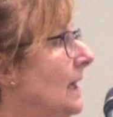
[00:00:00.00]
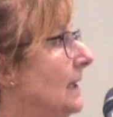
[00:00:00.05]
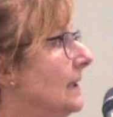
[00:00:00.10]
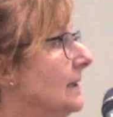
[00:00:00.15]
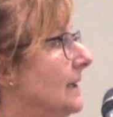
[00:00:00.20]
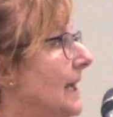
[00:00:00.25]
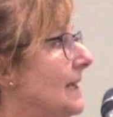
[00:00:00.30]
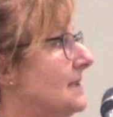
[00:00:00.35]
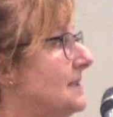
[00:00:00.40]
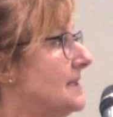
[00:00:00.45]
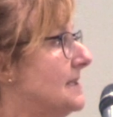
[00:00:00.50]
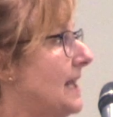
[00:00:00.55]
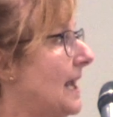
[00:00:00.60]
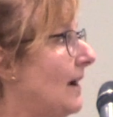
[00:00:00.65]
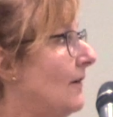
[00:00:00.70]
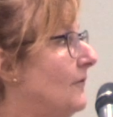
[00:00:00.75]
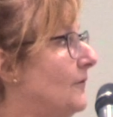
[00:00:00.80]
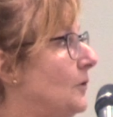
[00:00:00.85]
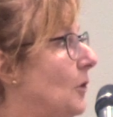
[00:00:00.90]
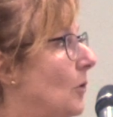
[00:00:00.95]
Let
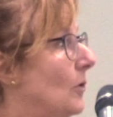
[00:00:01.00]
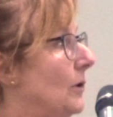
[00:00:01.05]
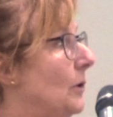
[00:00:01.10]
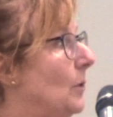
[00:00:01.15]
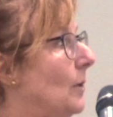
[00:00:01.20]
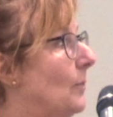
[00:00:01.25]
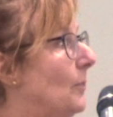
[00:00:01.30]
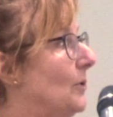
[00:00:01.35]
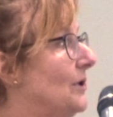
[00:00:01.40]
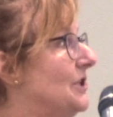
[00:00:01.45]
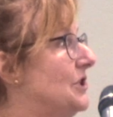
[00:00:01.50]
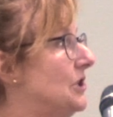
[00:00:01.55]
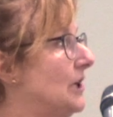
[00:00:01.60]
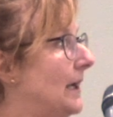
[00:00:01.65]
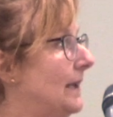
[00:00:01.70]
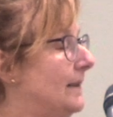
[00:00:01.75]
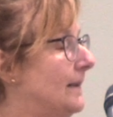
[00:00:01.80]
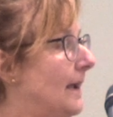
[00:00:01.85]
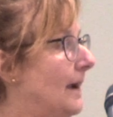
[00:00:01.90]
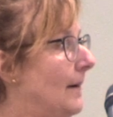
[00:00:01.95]
staff know you
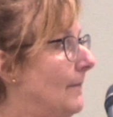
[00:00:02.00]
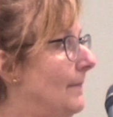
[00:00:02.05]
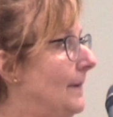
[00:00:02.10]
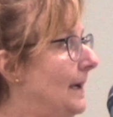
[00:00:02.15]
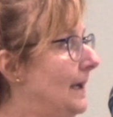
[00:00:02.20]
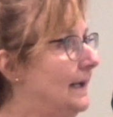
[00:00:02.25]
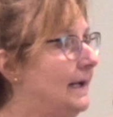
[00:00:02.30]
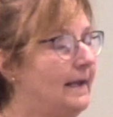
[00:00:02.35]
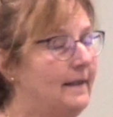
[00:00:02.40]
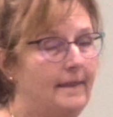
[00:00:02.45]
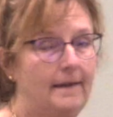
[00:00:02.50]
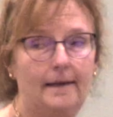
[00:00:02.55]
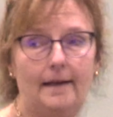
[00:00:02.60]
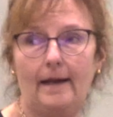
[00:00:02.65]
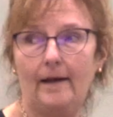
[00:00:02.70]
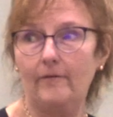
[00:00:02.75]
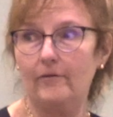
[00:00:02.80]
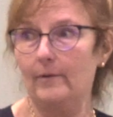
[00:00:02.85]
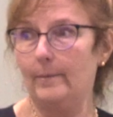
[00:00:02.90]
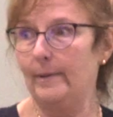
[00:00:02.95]
appreciate them, and I think
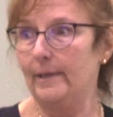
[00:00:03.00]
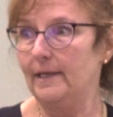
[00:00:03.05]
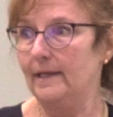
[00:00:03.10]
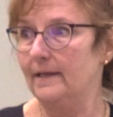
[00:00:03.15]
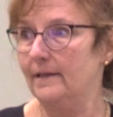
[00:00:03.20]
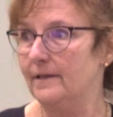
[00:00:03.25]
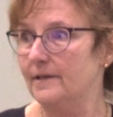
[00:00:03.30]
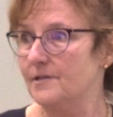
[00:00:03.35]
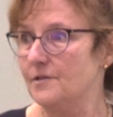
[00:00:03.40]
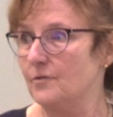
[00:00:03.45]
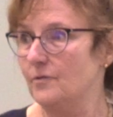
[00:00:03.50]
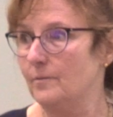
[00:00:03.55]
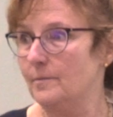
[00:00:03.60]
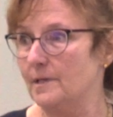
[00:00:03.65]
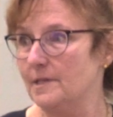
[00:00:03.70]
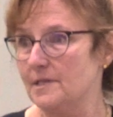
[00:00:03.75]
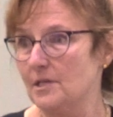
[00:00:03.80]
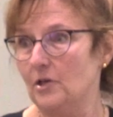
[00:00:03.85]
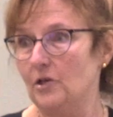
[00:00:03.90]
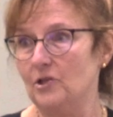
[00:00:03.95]
everybody in this room
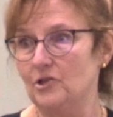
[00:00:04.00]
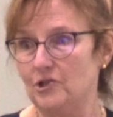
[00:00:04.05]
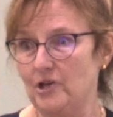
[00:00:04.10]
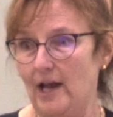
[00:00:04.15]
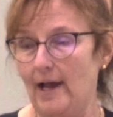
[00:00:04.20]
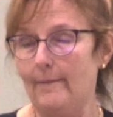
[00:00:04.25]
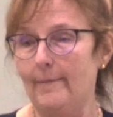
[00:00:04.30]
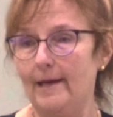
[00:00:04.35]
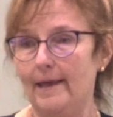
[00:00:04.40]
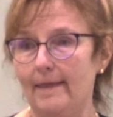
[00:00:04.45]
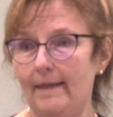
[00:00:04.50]
does a good job at